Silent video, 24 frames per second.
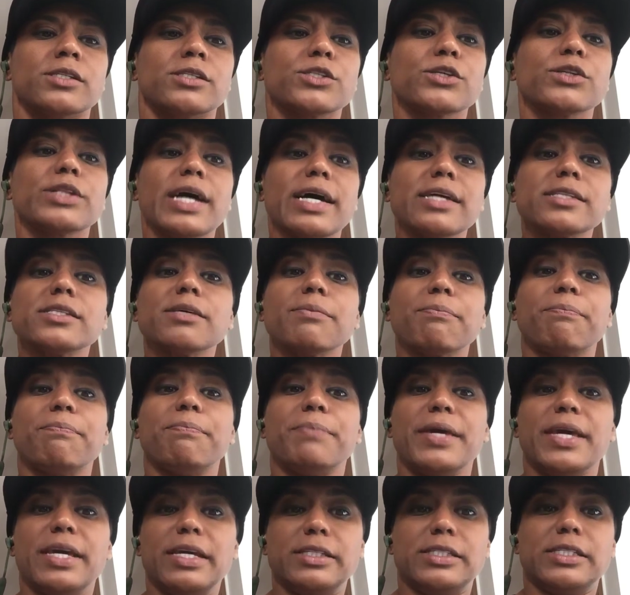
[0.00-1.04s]
So that's a
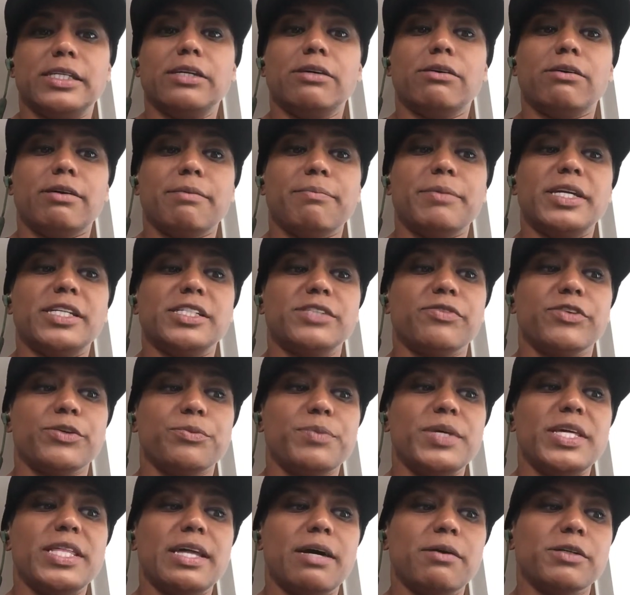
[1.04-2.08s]
big deal. I mean, for
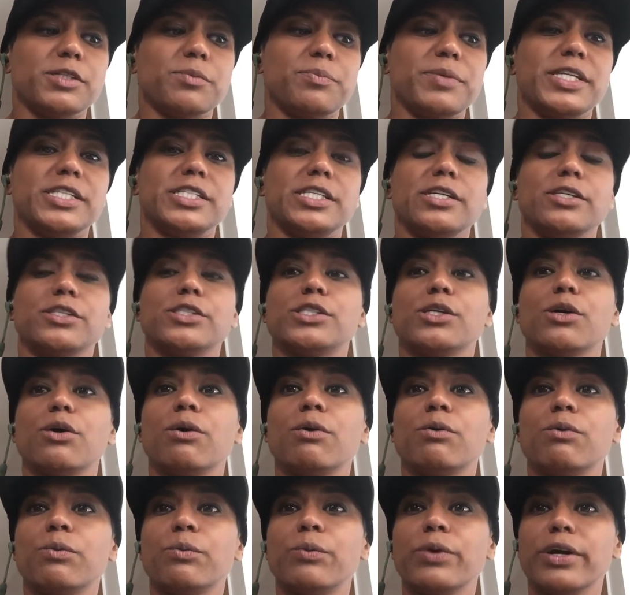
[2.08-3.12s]
me, that was a big deal.
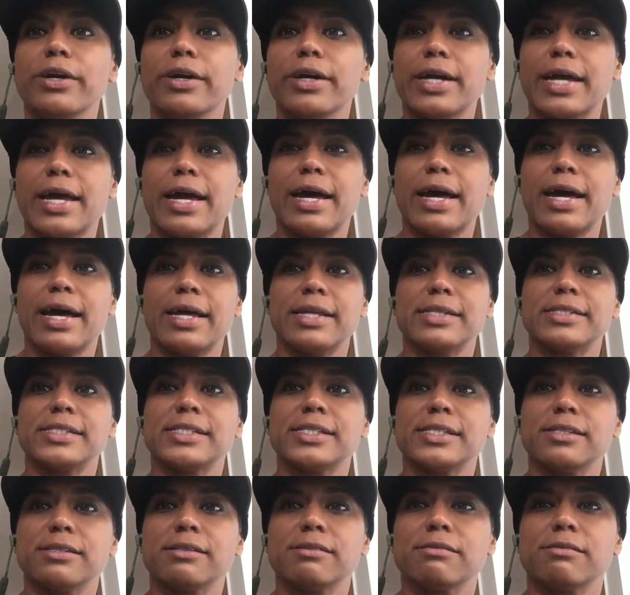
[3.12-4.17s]
So we're at
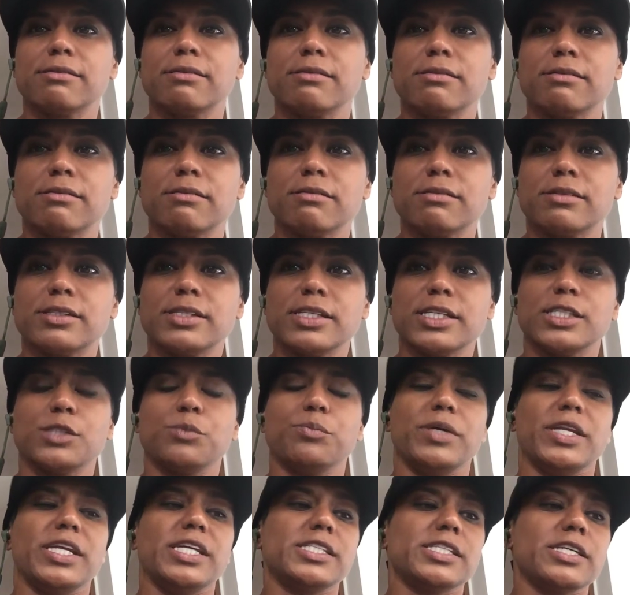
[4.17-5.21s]

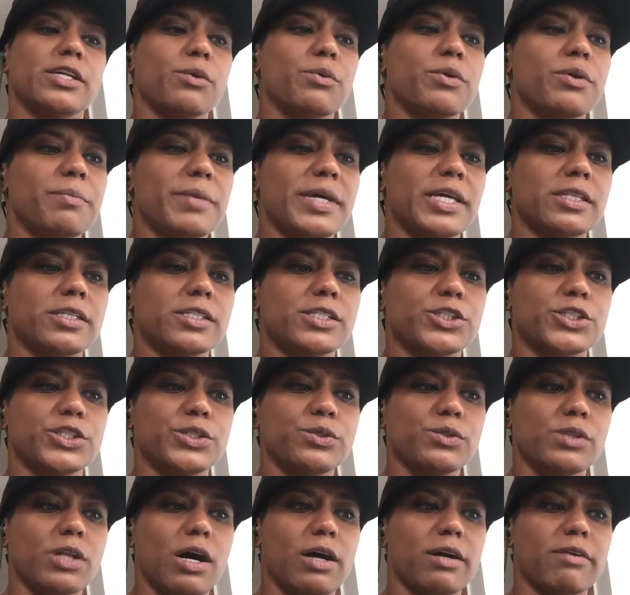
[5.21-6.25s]
6 minutes. I don't want to make this
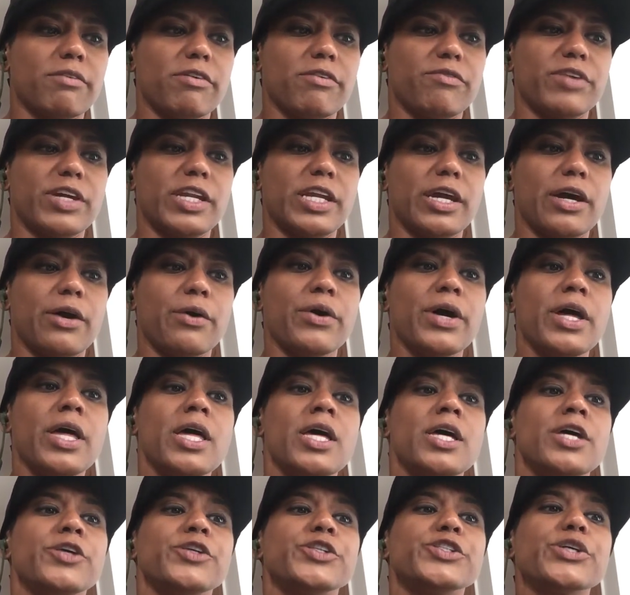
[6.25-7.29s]
too long of a video.
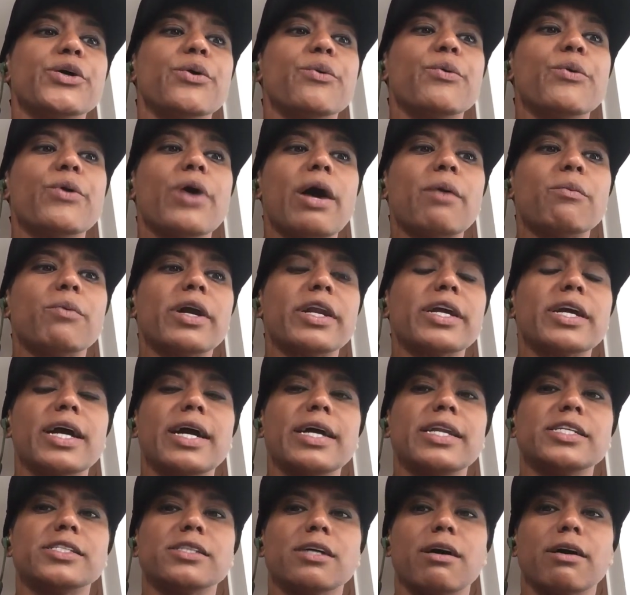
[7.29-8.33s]
So I want to
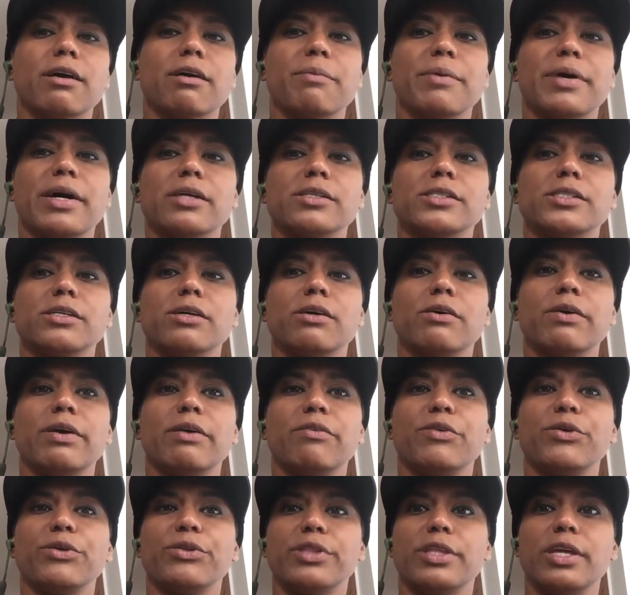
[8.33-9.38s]
kind of talk about, so
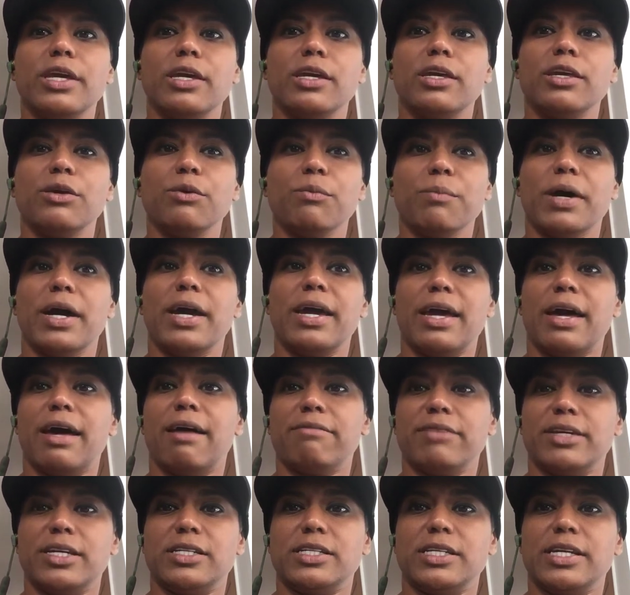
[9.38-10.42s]
if you think you might
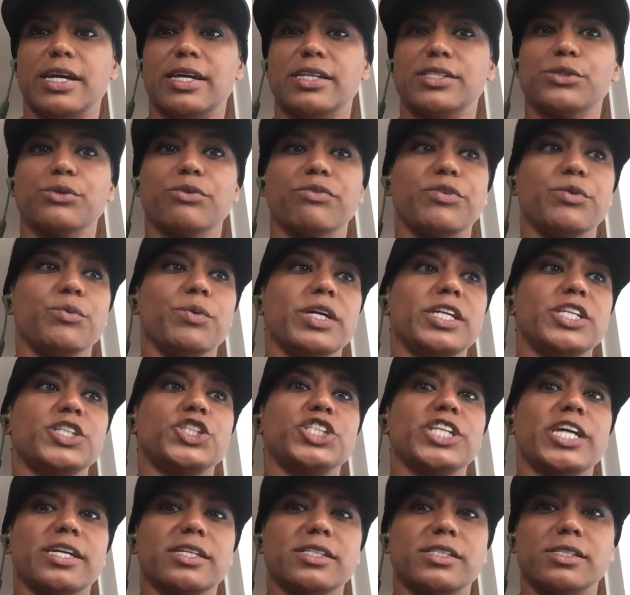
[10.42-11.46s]
have EDS, or if you want
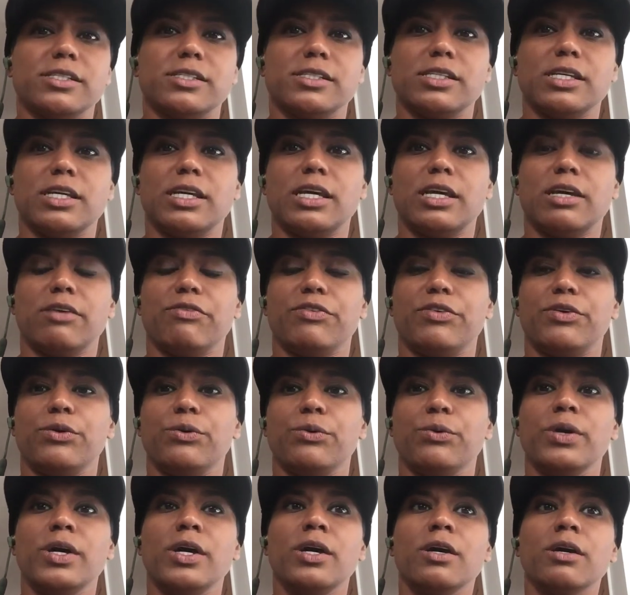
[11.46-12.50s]
to check to see if
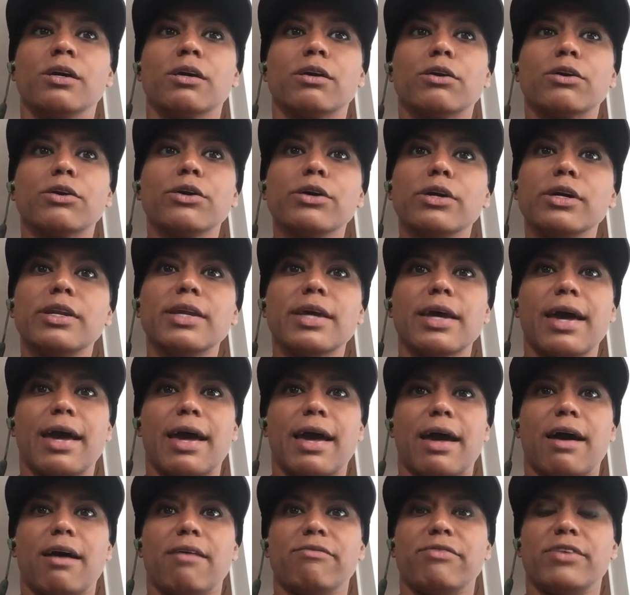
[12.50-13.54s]
you could
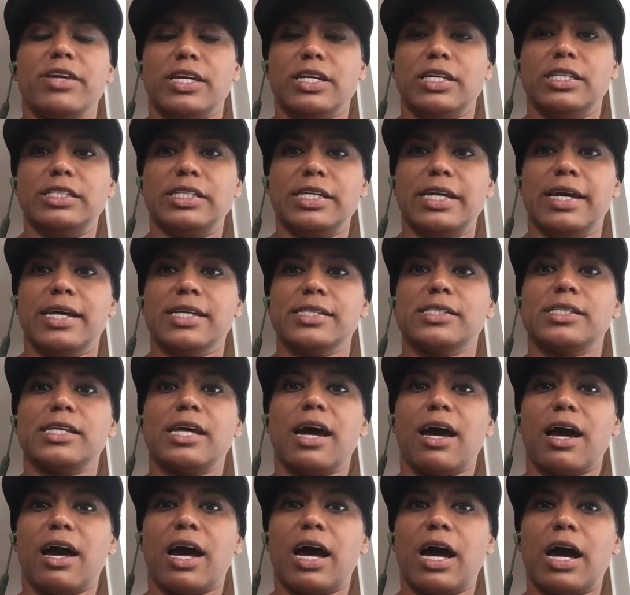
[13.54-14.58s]
have EDS,
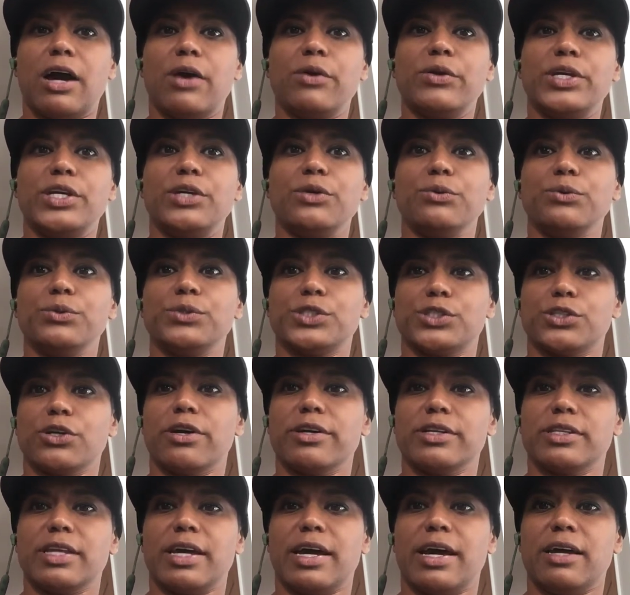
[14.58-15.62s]
how do you
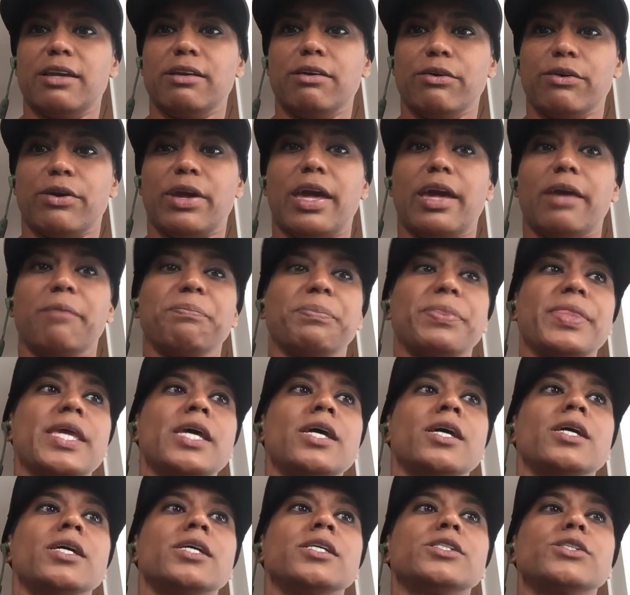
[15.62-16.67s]
start that? Okay,
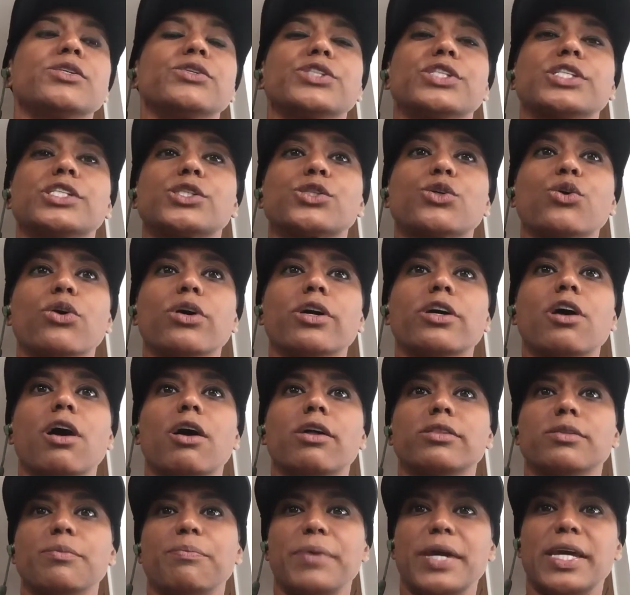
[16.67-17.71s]
so there's a score
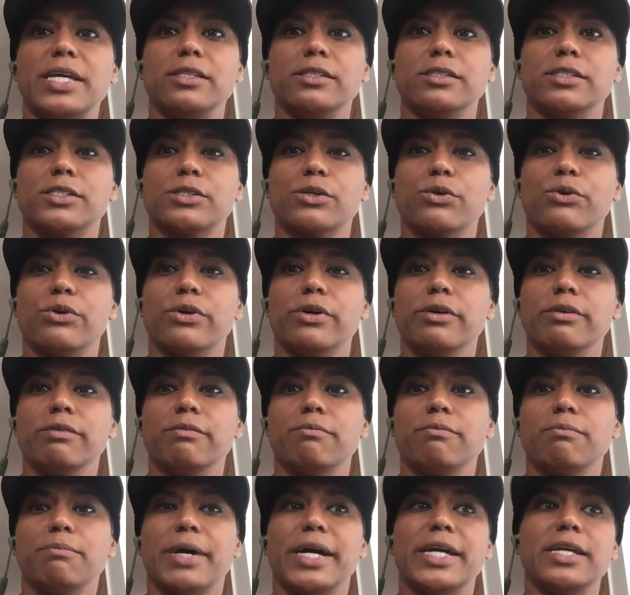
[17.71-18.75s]
called the Beighton
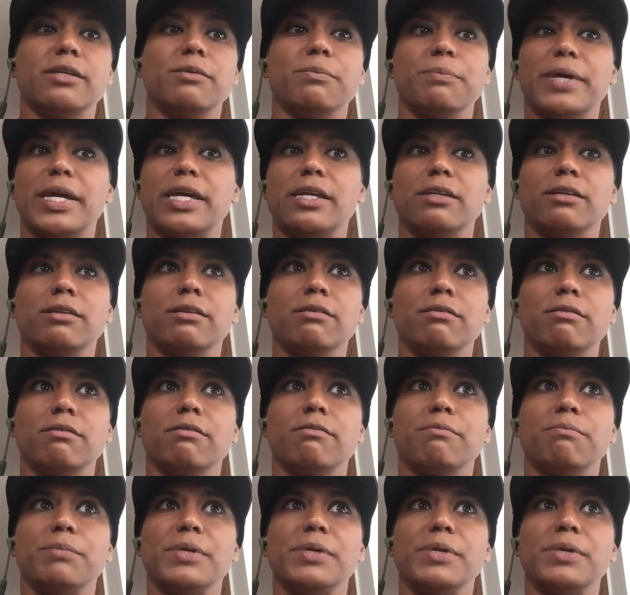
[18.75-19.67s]
score, Beighton, Beighton.